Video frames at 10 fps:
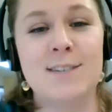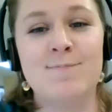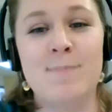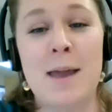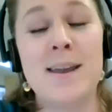
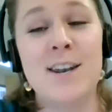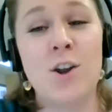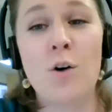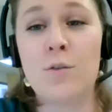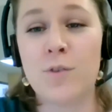Maybe
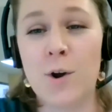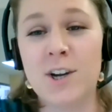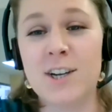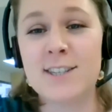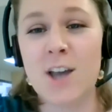not
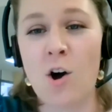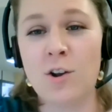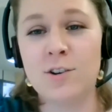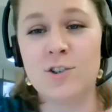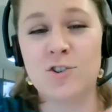focus
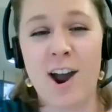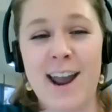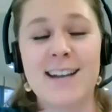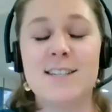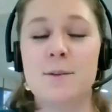on
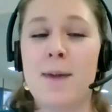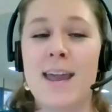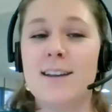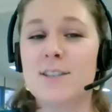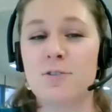trying to
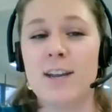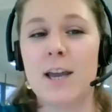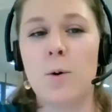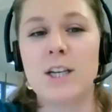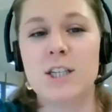make
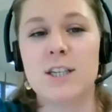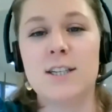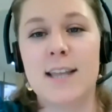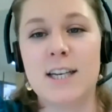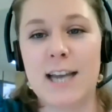screening
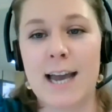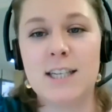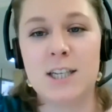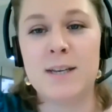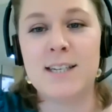questions that
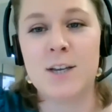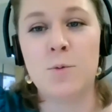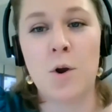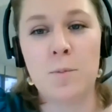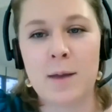ChatGPT
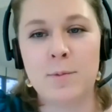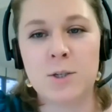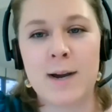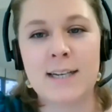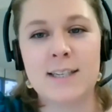won't be able
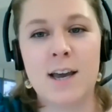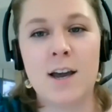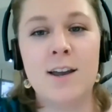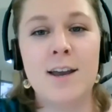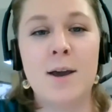to
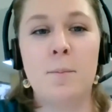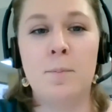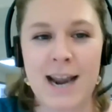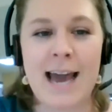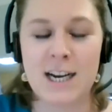answer,
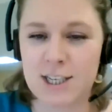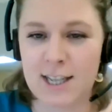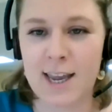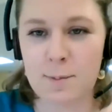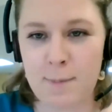but
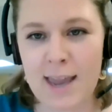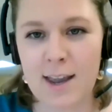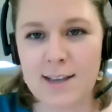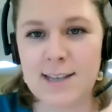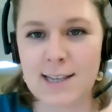actually
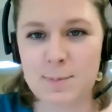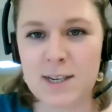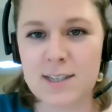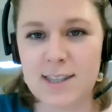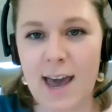making
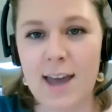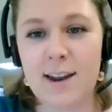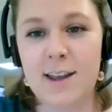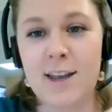assessments that